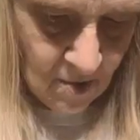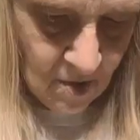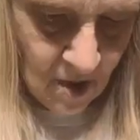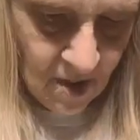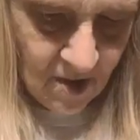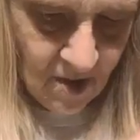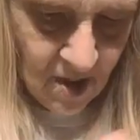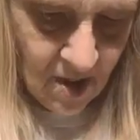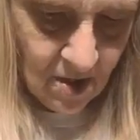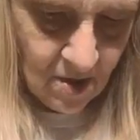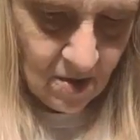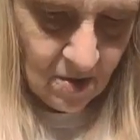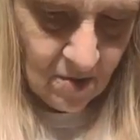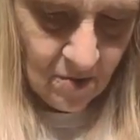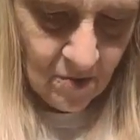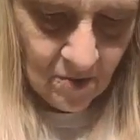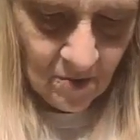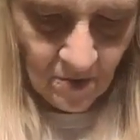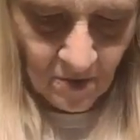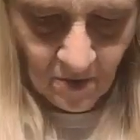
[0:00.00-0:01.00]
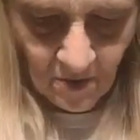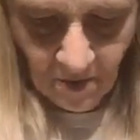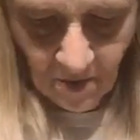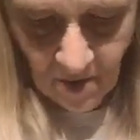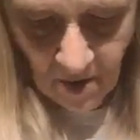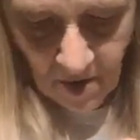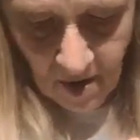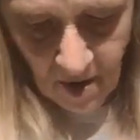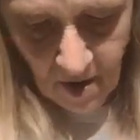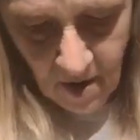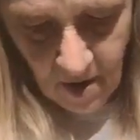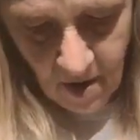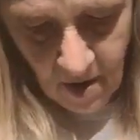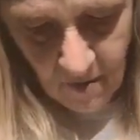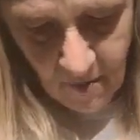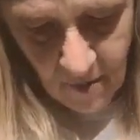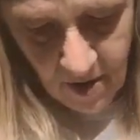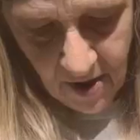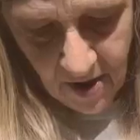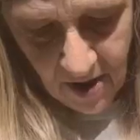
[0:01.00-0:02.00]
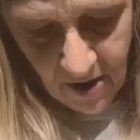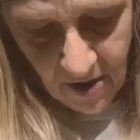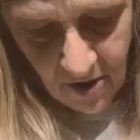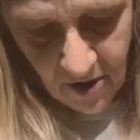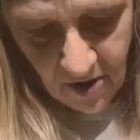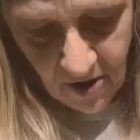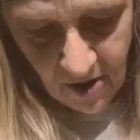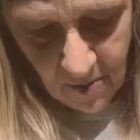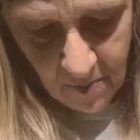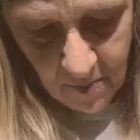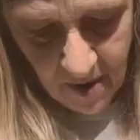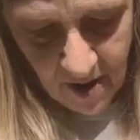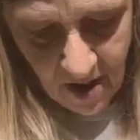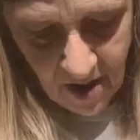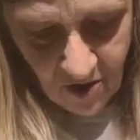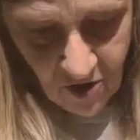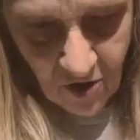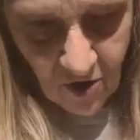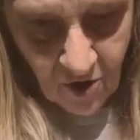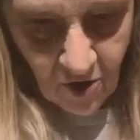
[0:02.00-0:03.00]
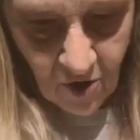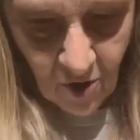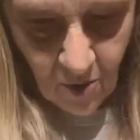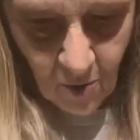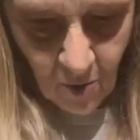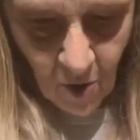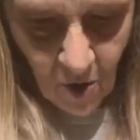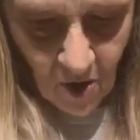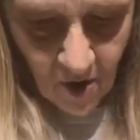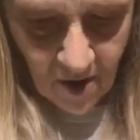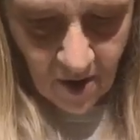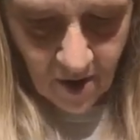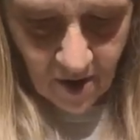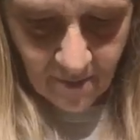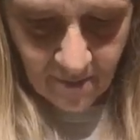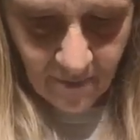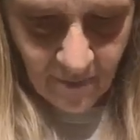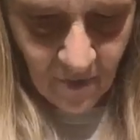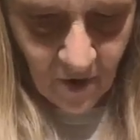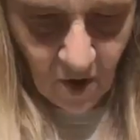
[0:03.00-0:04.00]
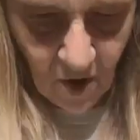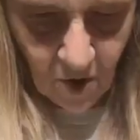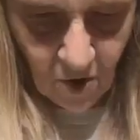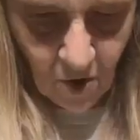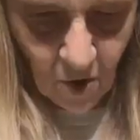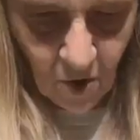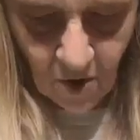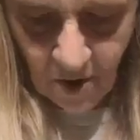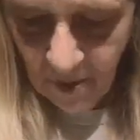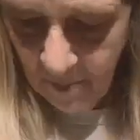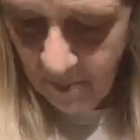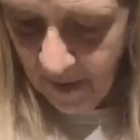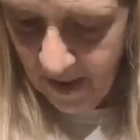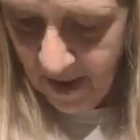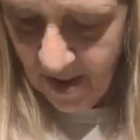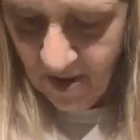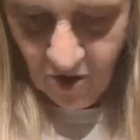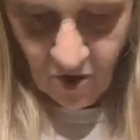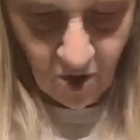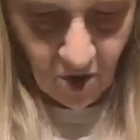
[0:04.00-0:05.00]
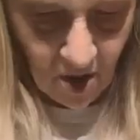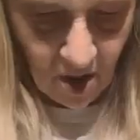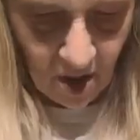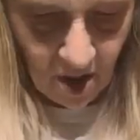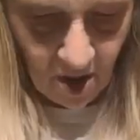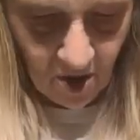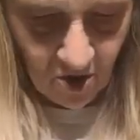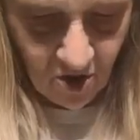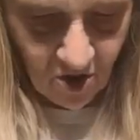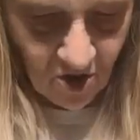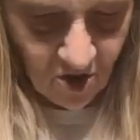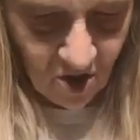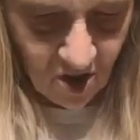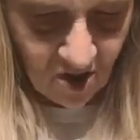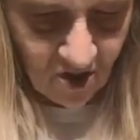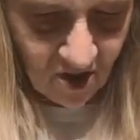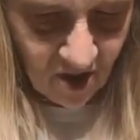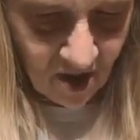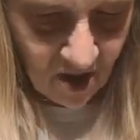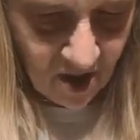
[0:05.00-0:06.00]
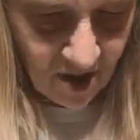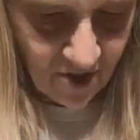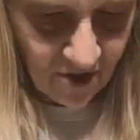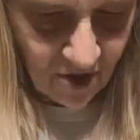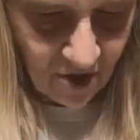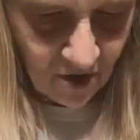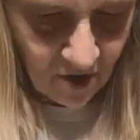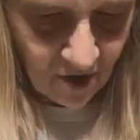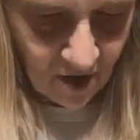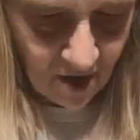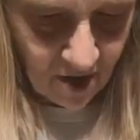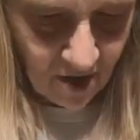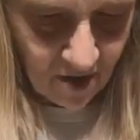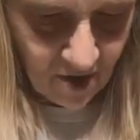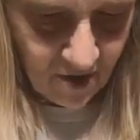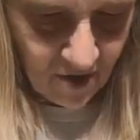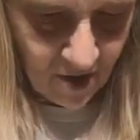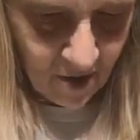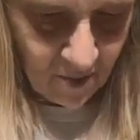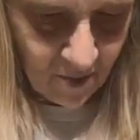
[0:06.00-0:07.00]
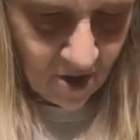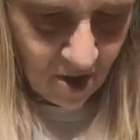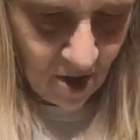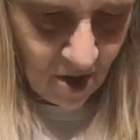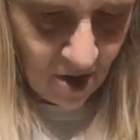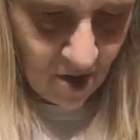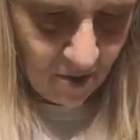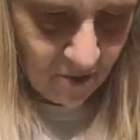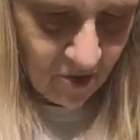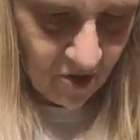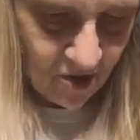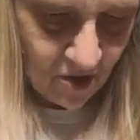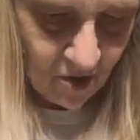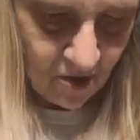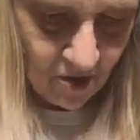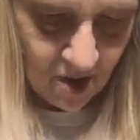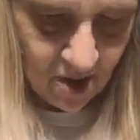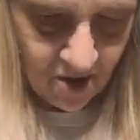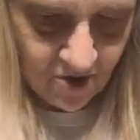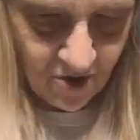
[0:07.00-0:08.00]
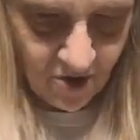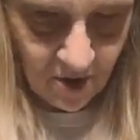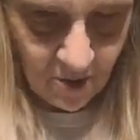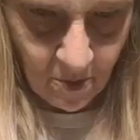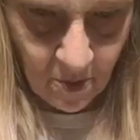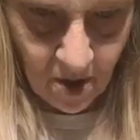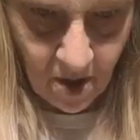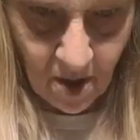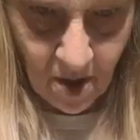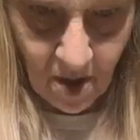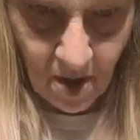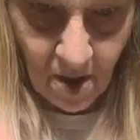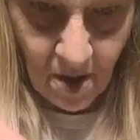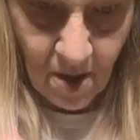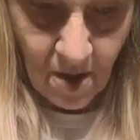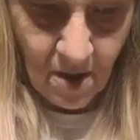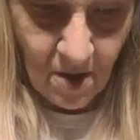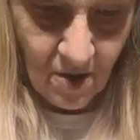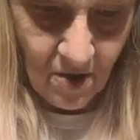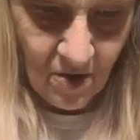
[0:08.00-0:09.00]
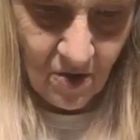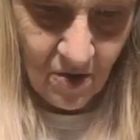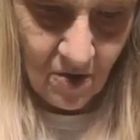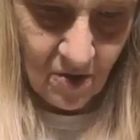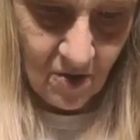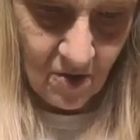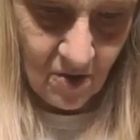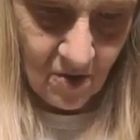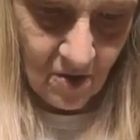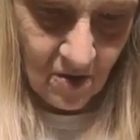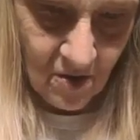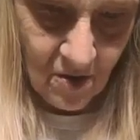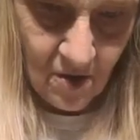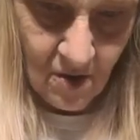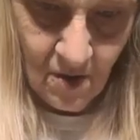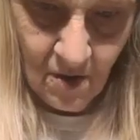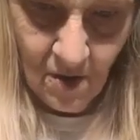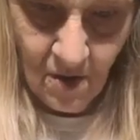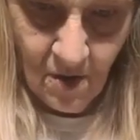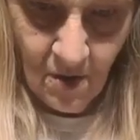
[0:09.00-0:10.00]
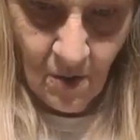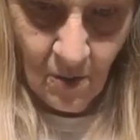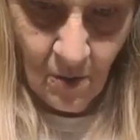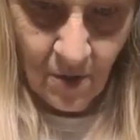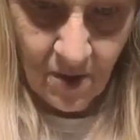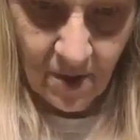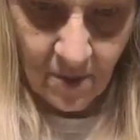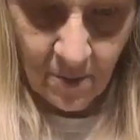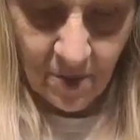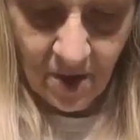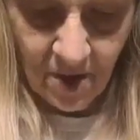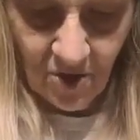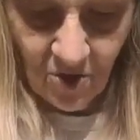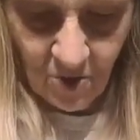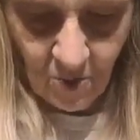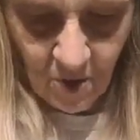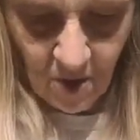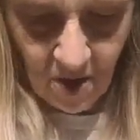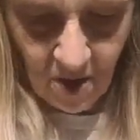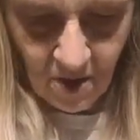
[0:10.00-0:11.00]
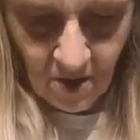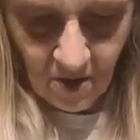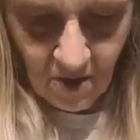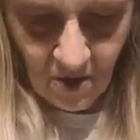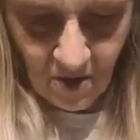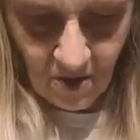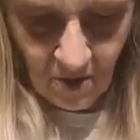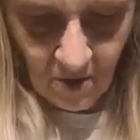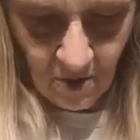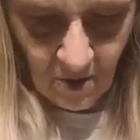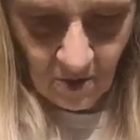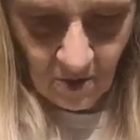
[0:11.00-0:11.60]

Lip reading: I didn't. But you know, you're at the beach and you're walking along the beach and it's just glycerin sometimes. So this to me is what the beach means.